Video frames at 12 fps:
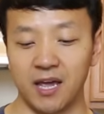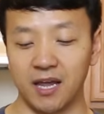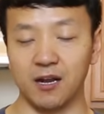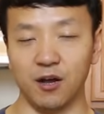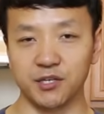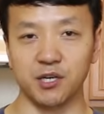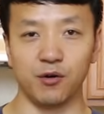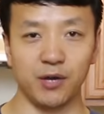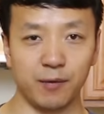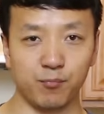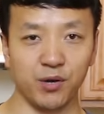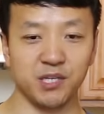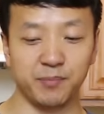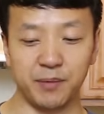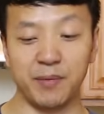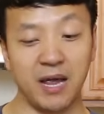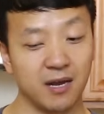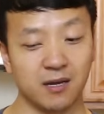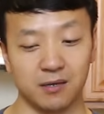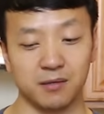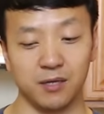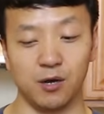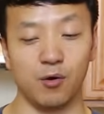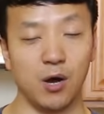And also it brings me back,
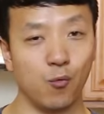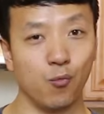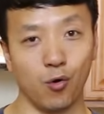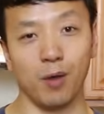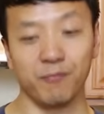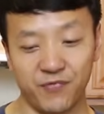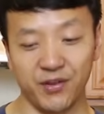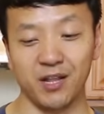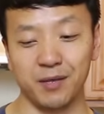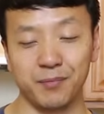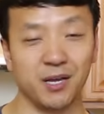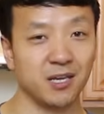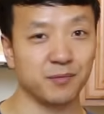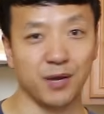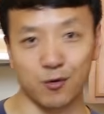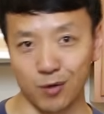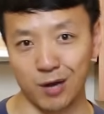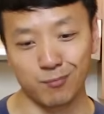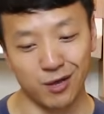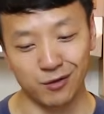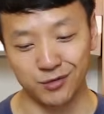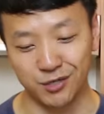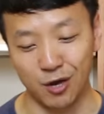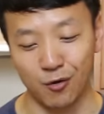you know, a warm feeling because of my
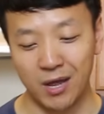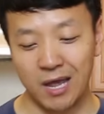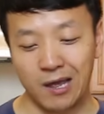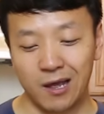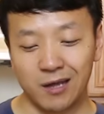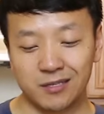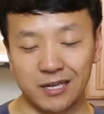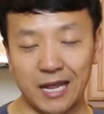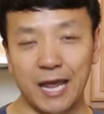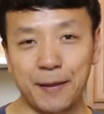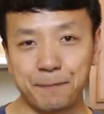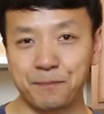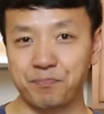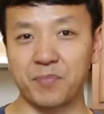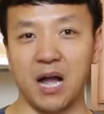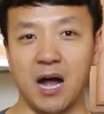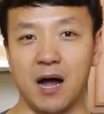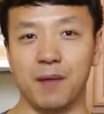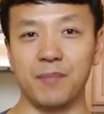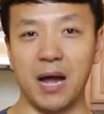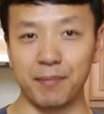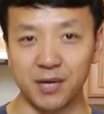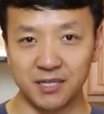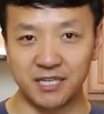grandmother. So today,
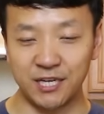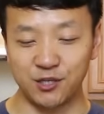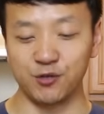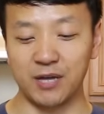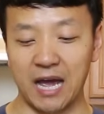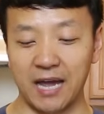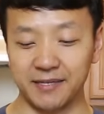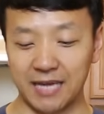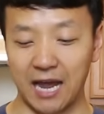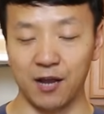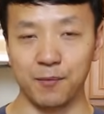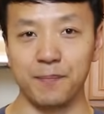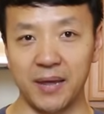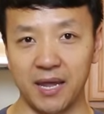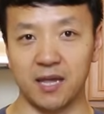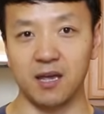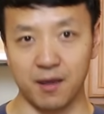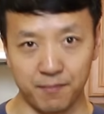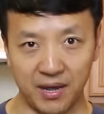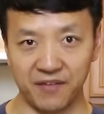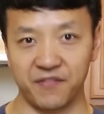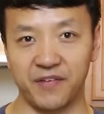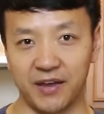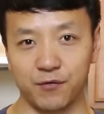I'm gonna teach you guys how to make my
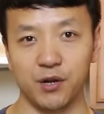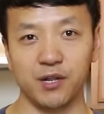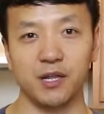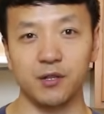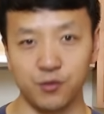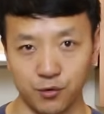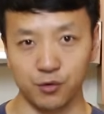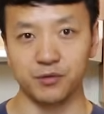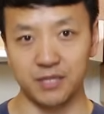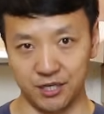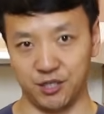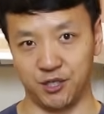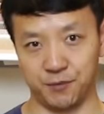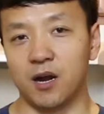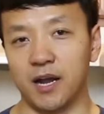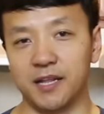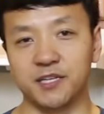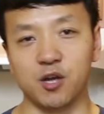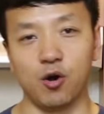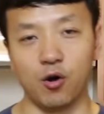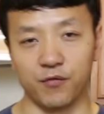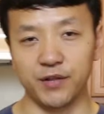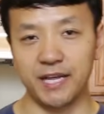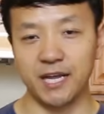favorite noodle dish. All right, let's go
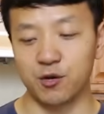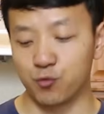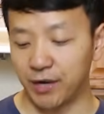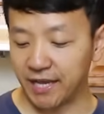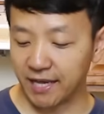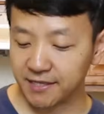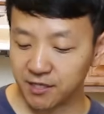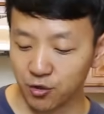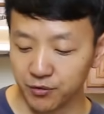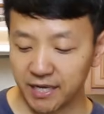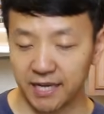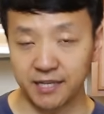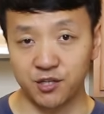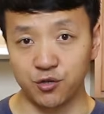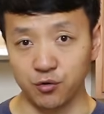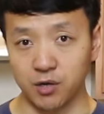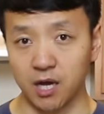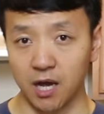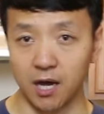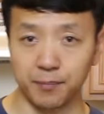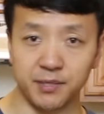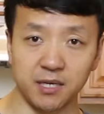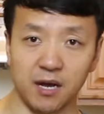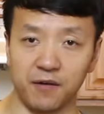over the ingredients. You'll need 2
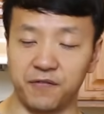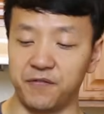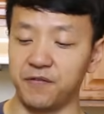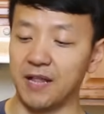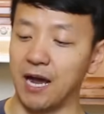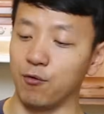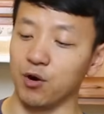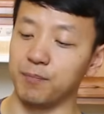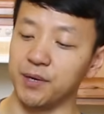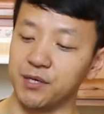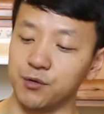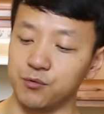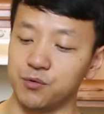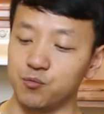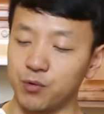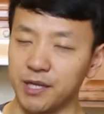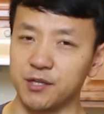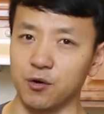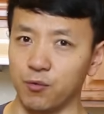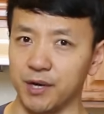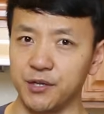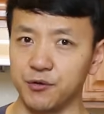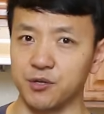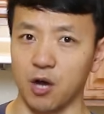cups of flour, but you really don't
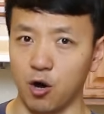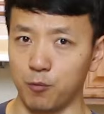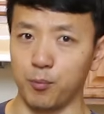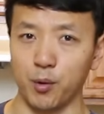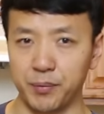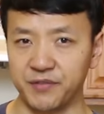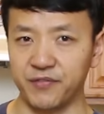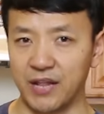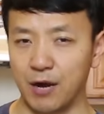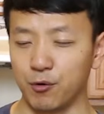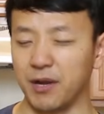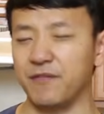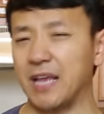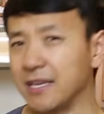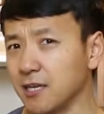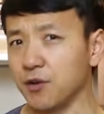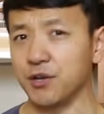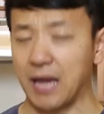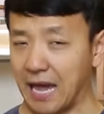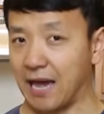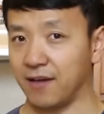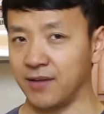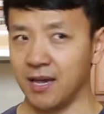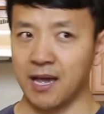wanna use all-purpose flour. If that's all you
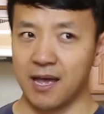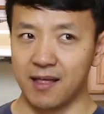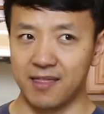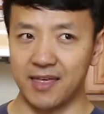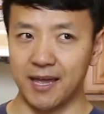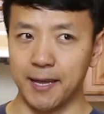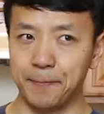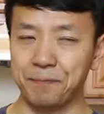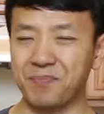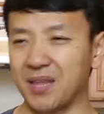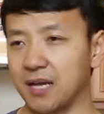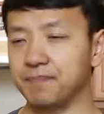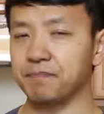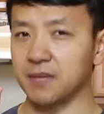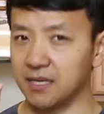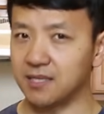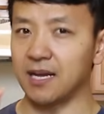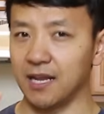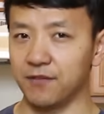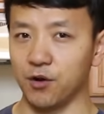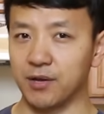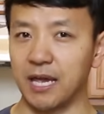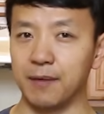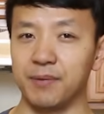have, then it's kind of
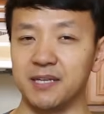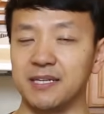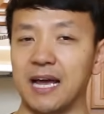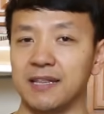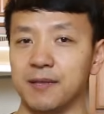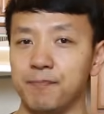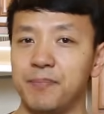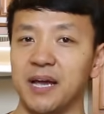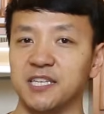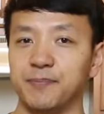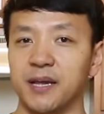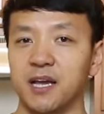okay, but it's not the best